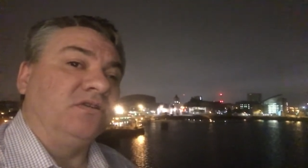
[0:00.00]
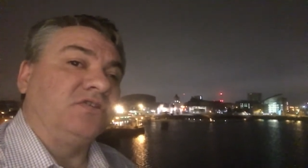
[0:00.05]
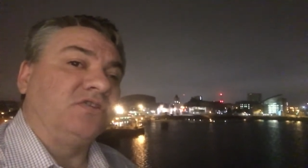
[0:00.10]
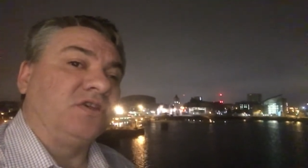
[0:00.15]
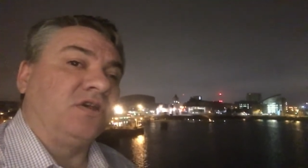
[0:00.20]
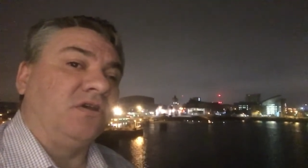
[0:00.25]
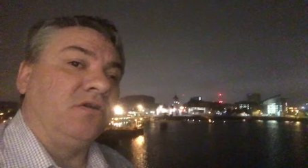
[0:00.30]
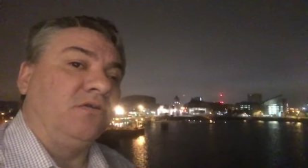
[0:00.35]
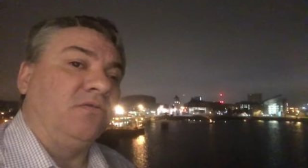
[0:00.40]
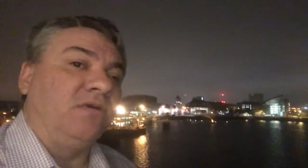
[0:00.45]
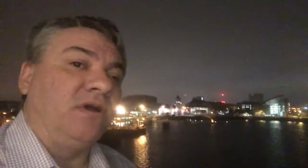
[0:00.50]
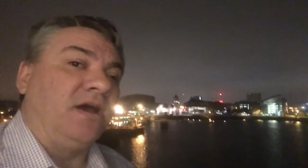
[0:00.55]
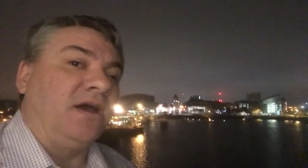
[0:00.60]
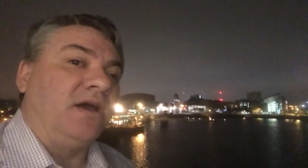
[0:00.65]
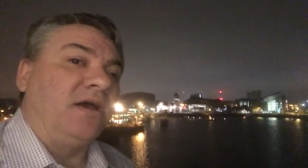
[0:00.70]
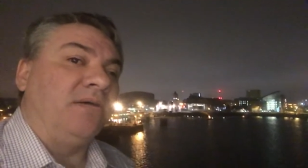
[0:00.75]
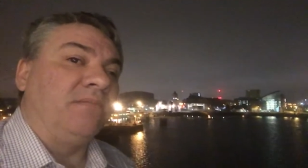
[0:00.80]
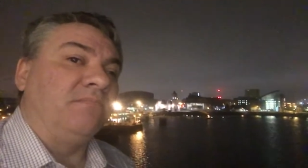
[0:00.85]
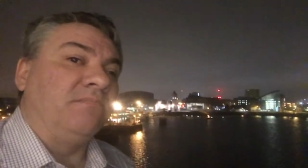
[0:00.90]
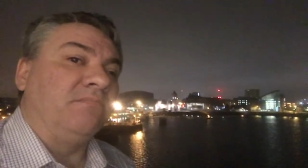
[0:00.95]
So
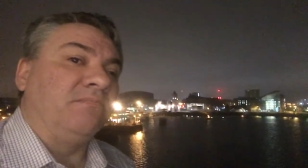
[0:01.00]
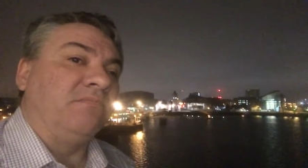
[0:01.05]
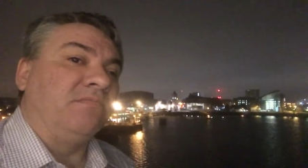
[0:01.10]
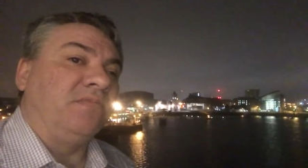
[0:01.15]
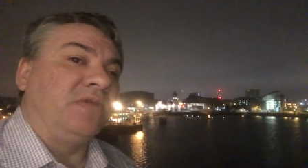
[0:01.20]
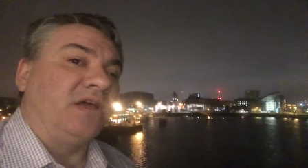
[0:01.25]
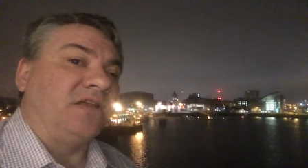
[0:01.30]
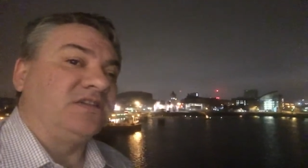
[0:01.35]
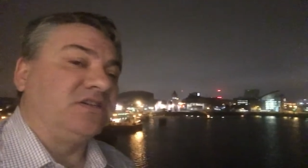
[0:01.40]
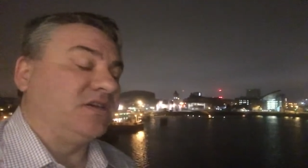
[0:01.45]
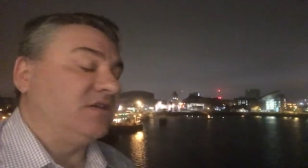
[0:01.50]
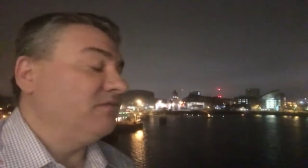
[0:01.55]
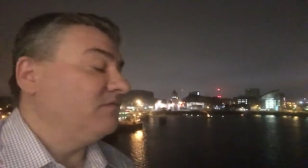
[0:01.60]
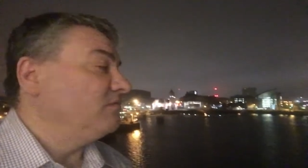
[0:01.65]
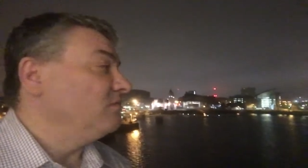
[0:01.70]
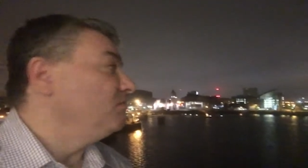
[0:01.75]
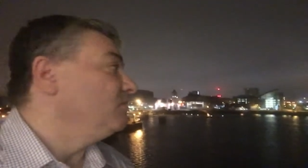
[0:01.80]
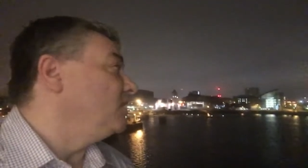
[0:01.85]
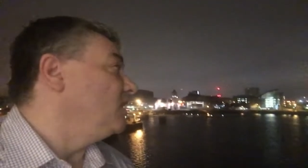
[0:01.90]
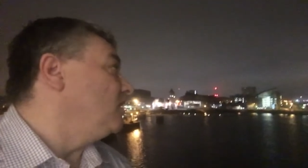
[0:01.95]
um, that's it
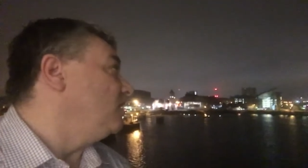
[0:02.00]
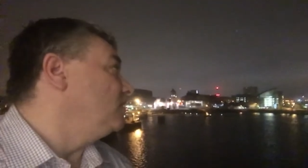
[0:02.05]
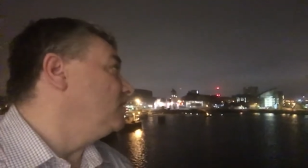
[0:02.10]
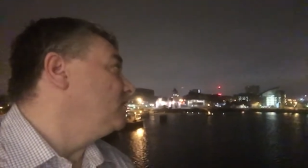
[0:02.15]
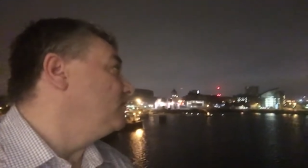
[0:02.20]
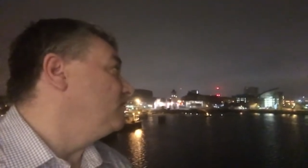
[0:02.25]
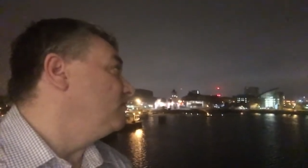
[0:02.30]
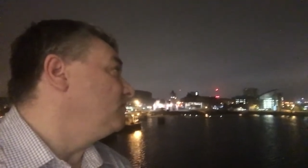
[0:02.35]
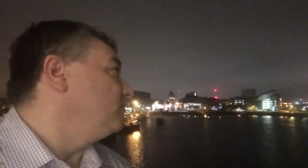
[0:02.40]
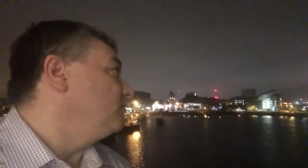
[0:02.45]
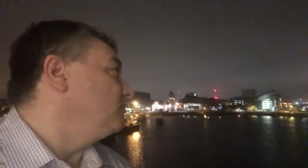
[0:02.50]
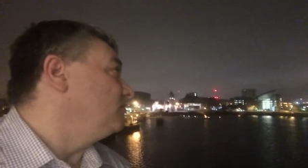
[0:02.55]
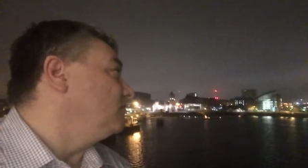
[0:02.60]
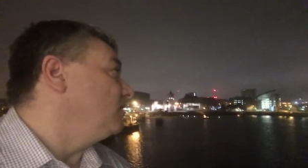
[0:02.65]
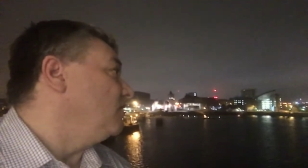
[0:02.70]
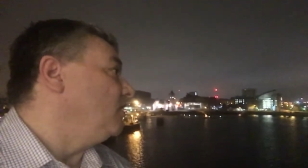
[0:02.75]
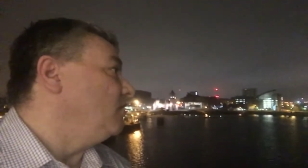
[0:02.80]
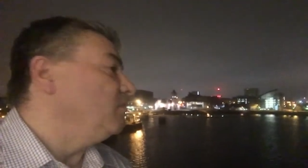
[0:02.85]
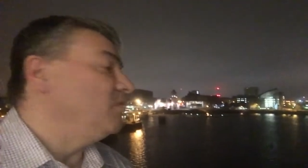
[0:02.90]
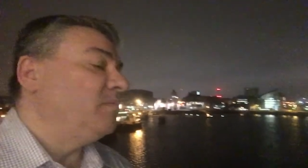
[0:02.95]
from Cardiff.
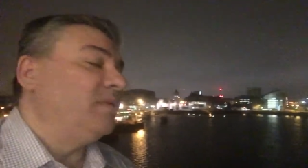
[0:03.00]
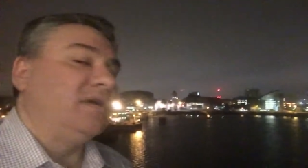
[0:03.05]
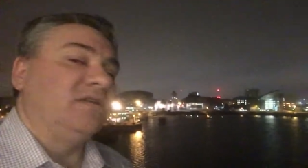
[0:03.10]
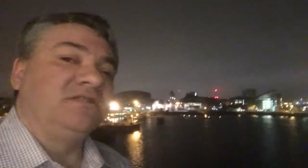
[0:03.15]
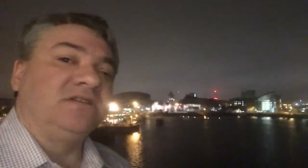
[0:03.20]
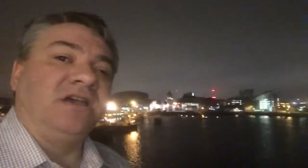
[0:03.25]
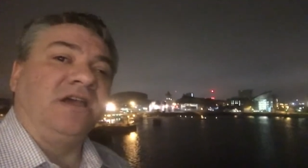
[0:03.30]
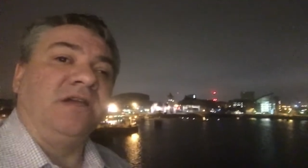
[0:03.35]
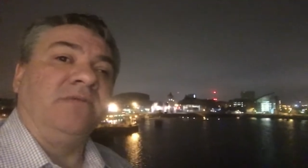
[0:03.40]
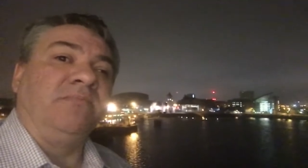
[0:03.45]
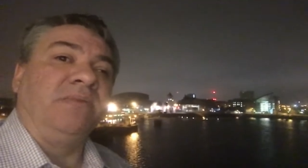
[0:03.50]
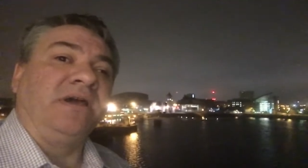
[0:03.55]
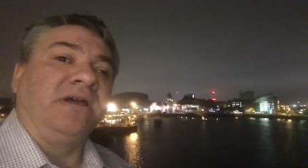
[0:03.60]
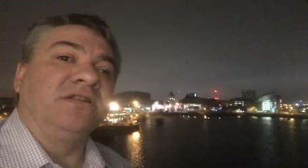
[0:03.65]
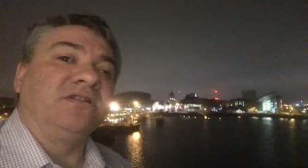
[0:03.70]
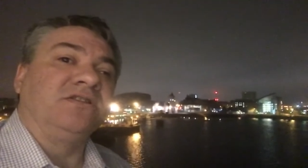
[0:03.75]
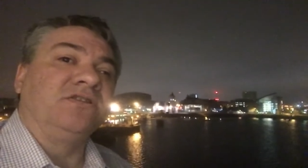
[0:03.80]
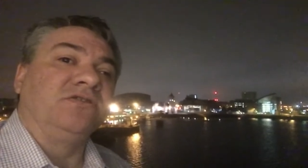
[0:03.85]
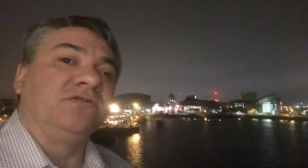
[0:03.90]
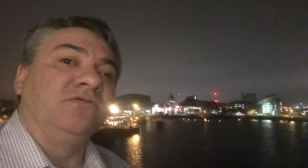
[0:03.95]
I'm about to head
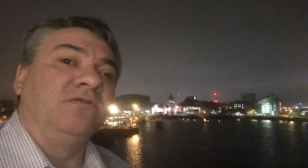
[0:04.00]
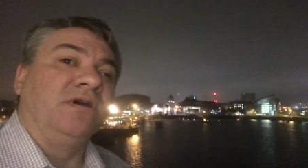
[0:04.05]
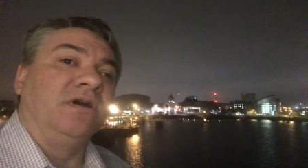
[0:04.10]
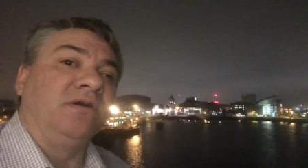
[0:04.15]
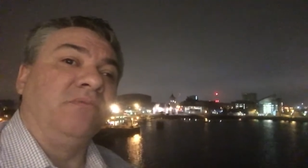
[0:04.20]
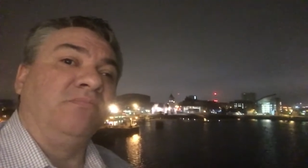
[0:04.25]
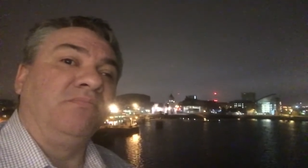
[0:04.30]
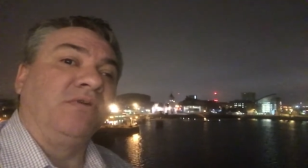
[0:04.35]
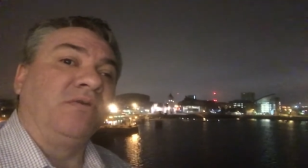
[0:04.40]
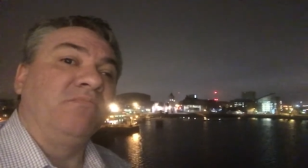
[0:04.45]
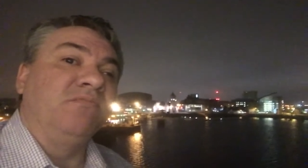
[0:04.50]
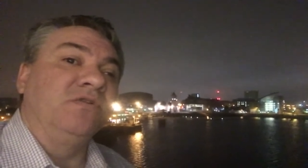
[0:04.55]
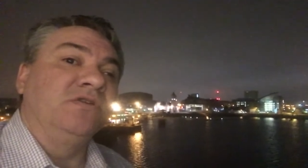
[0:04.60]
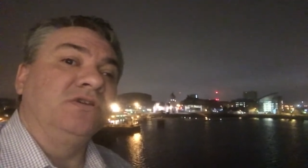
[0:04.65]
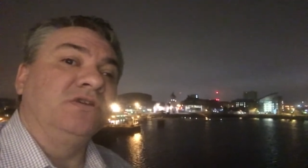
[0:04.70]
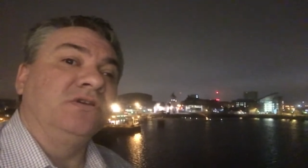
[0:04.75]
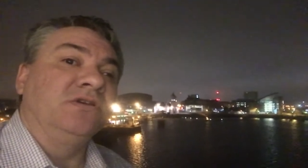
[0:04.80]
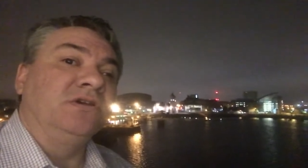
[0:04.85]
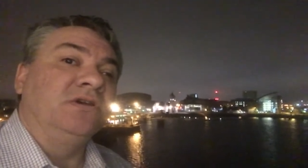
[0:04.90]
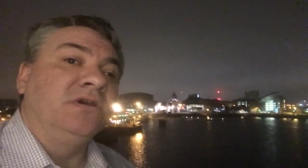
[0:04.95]
back to uh,
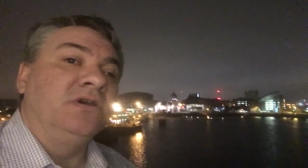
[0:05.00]
Brentwood.